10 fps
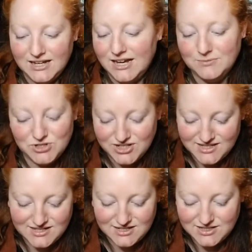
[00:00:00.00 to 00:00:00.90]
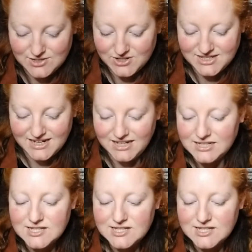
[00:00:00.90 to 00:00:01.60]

I'm just so excited.